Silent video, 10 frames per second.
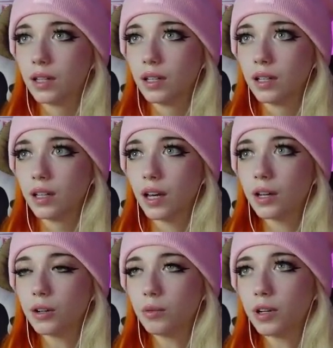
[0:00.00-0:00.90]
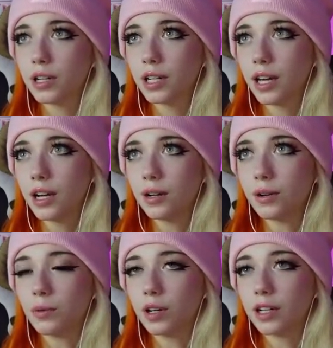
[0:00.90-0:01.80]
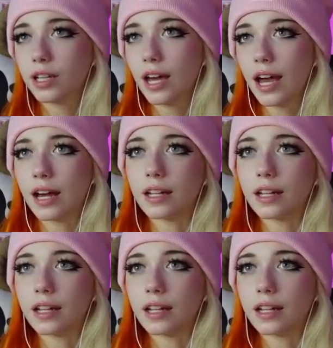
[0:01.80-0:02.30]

I don't want a cow. I want a cat.